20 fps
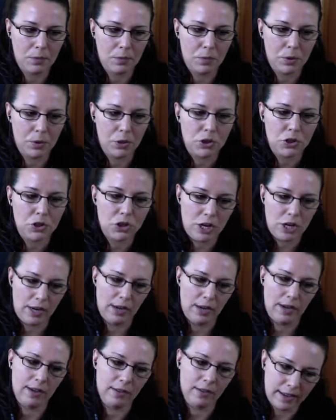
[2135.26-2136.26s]

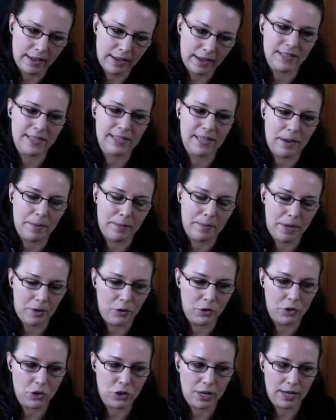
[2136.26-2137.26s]
pushing against that
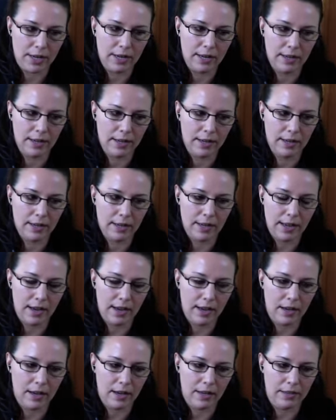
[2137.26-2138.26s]
boundary.
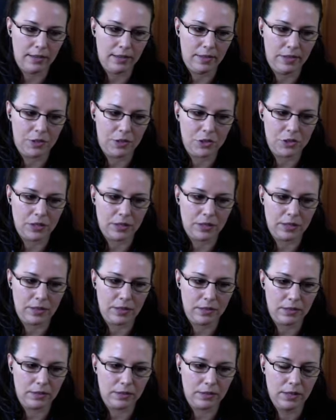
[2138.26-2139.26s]
And then there's like
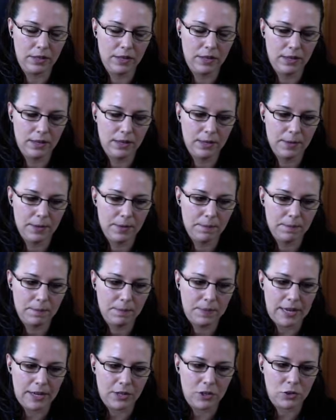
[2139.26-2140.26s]
the
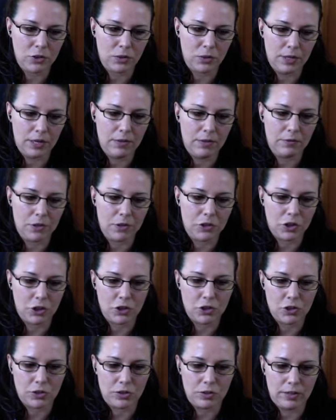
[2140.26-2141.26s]
actual
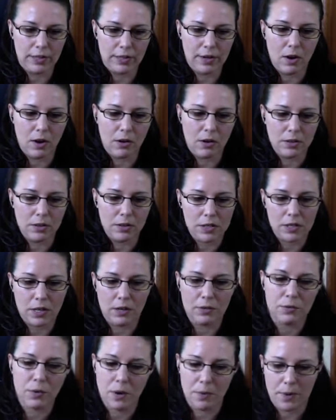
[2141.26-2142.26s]
infrastructure, like all the
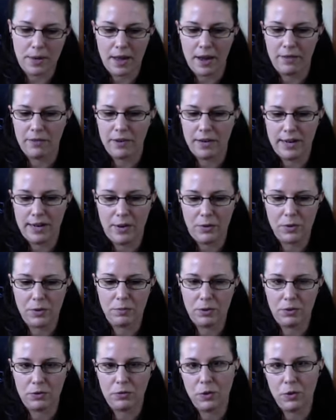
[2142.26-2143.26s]
software we have right now is
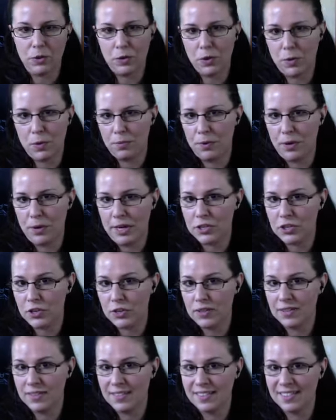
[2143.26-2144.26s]
built for
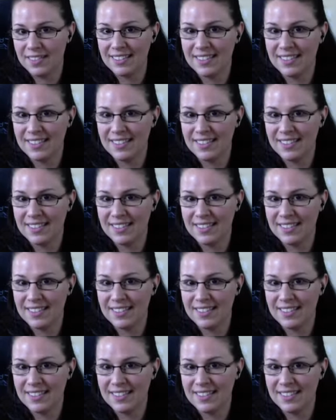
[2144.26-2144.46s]
corporations.